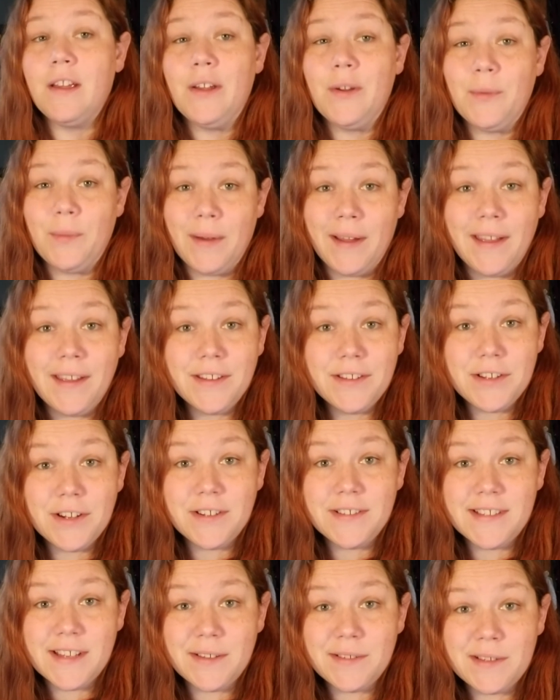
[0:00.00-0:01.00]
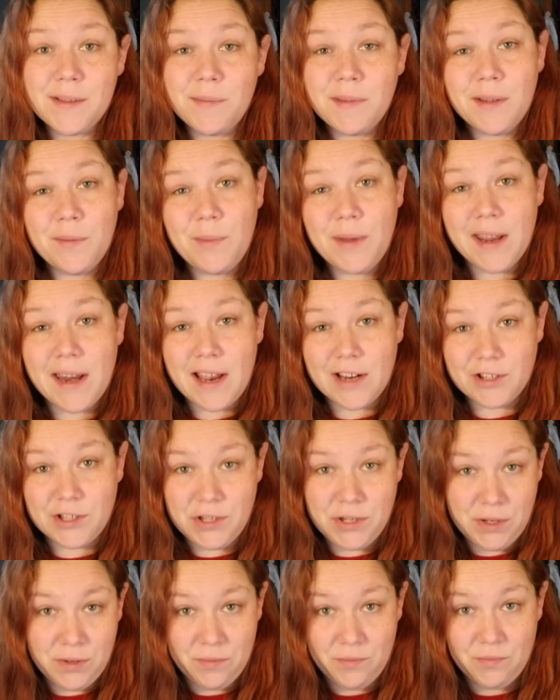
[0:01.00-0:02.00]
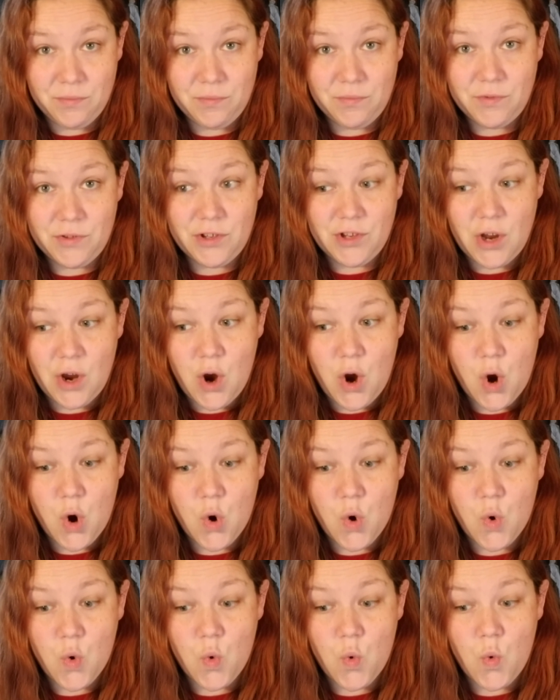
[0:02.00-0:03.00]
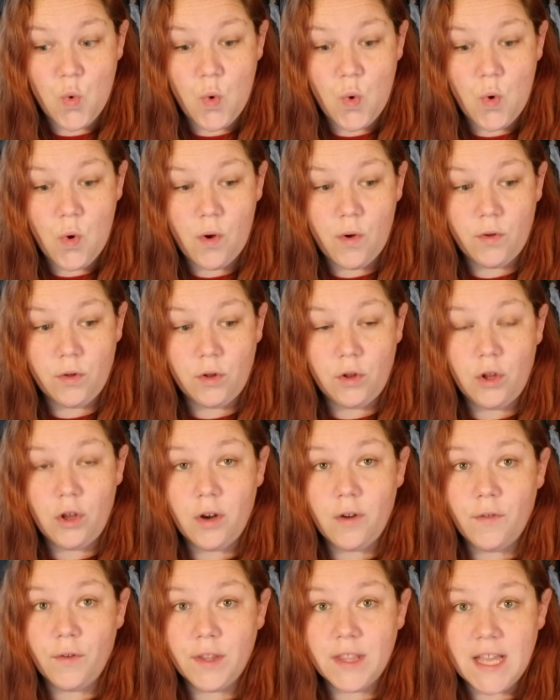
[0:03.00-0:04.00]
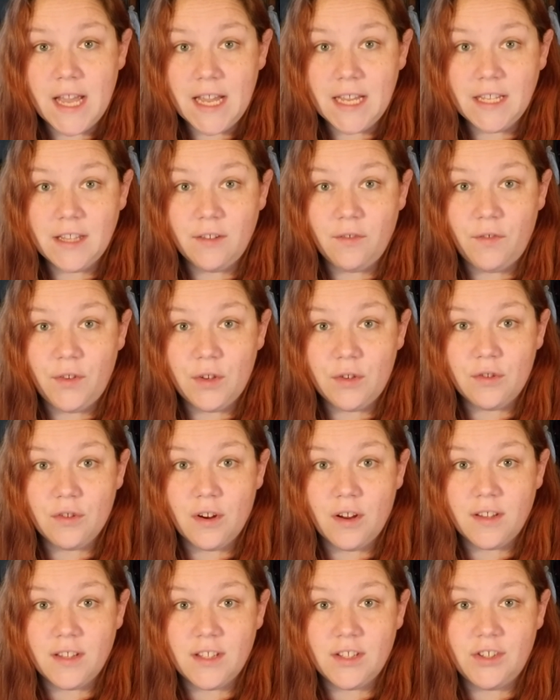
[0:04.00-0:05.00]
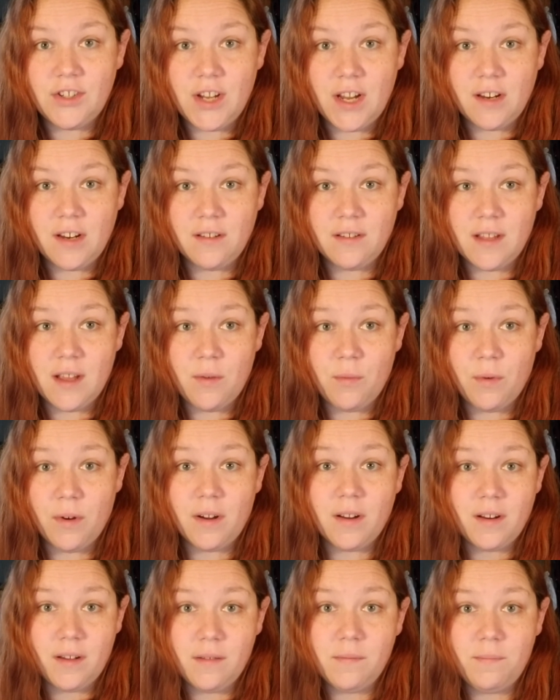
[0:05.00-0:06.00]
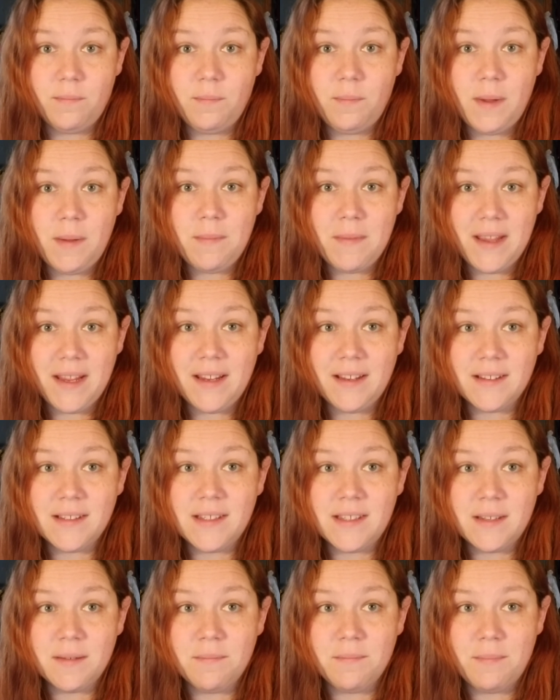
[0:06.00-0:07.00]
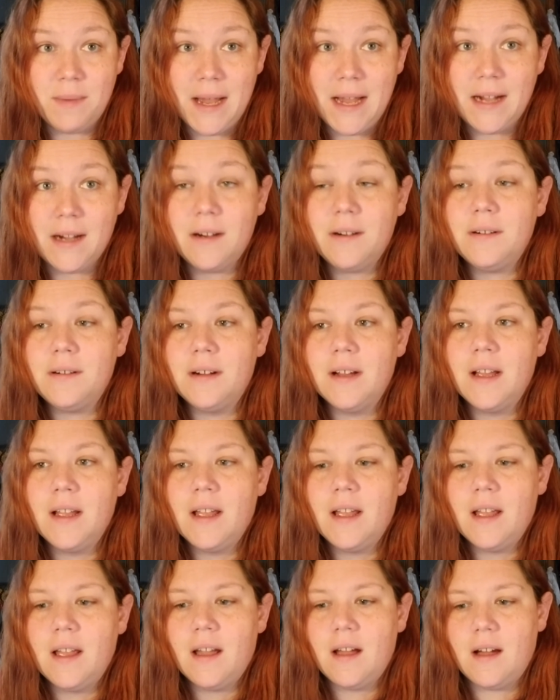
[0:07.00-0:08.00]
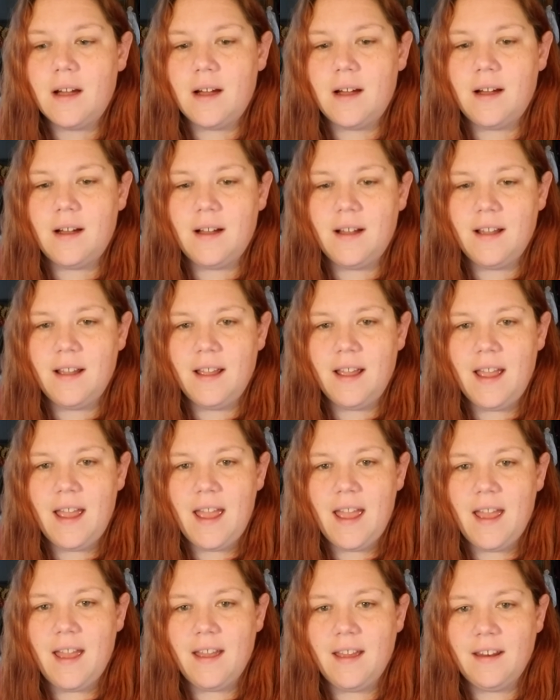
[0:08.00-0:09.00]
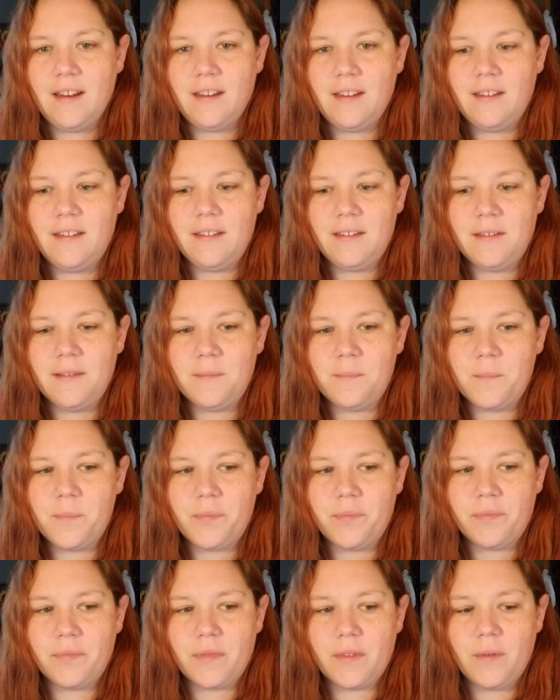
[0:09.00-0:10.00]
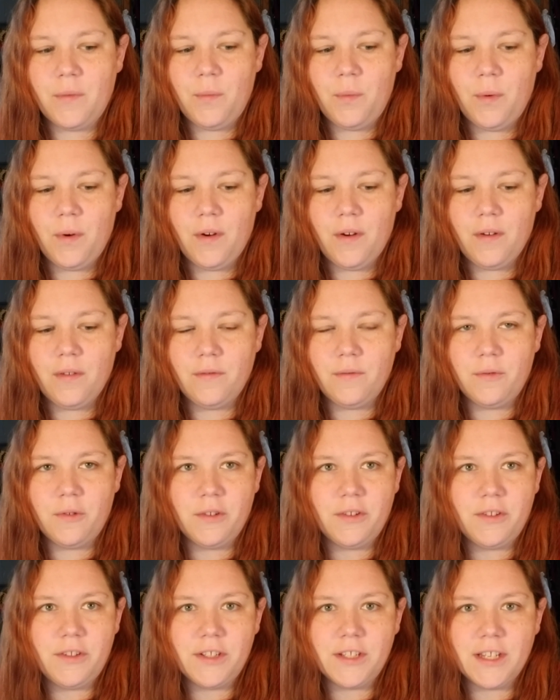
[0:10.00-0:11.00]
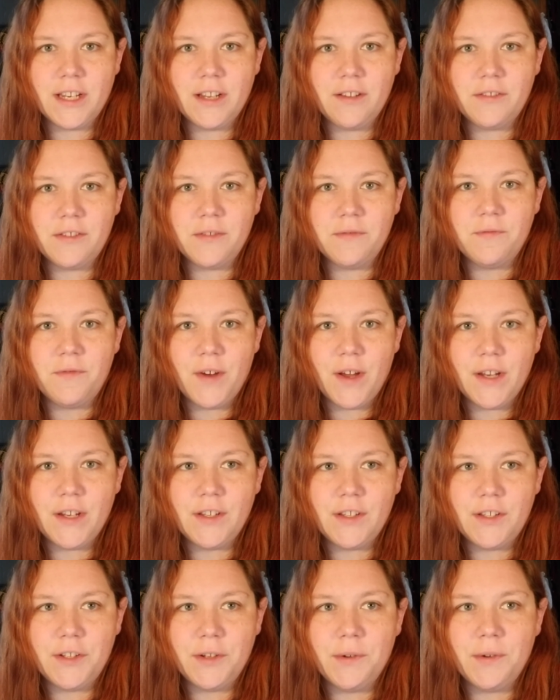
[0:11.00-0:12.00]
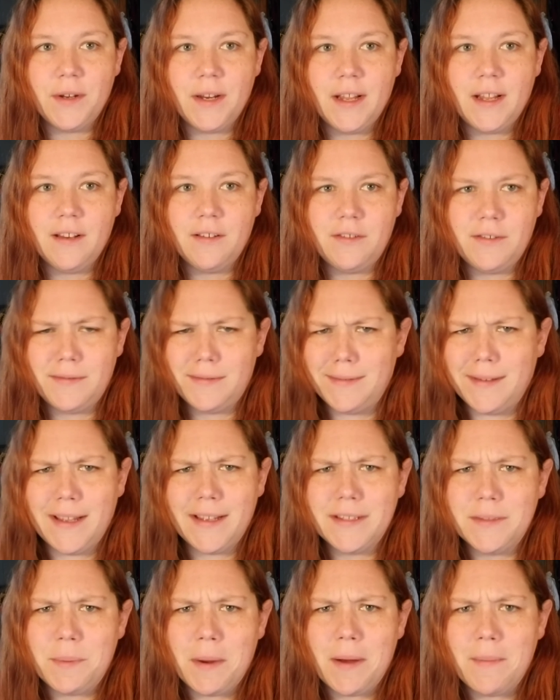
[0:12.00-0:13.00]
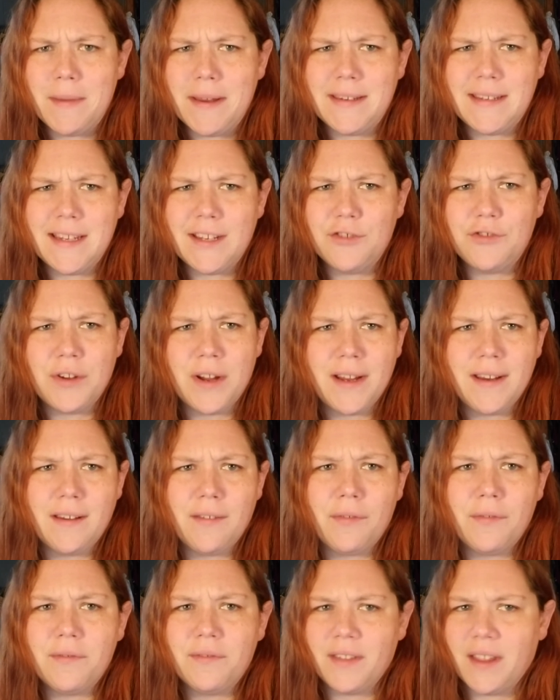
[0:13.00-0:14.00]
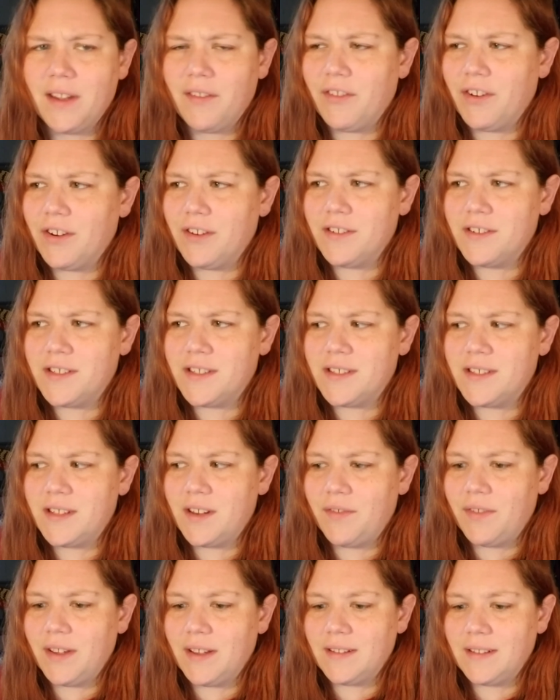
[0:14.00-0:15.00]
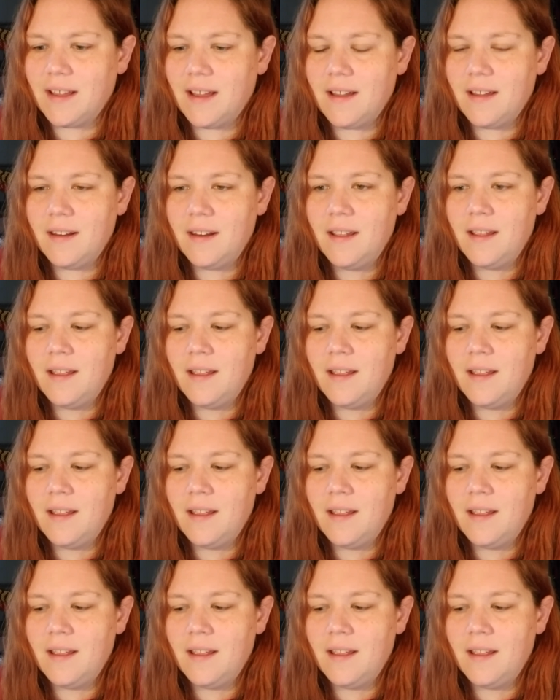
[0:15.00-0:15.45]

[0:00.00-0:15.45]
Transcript: Well, it turns out something that we could actually do. So look for that in the future on this channel, that we're going to be making some bao. And we're just going to have some fun doing it, just experimenting, trying different flavors and stuff like that.